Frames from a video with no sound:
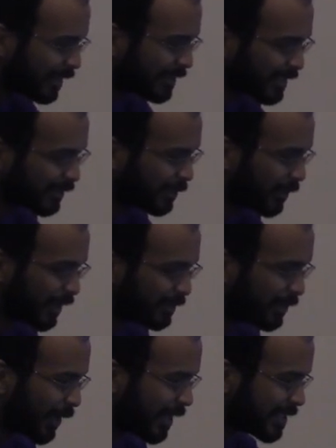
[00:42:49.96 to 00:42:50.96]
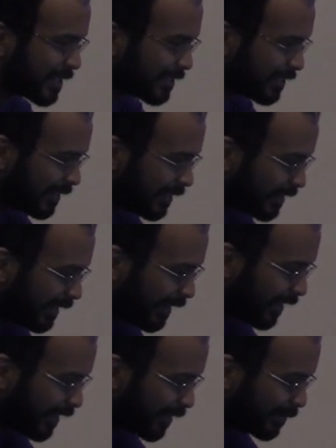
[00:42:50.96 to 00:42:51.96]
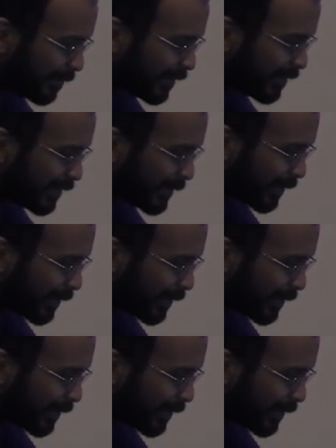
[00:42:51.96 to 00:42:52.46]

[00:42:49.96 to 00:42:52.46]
Is the little button pressed? Um, do you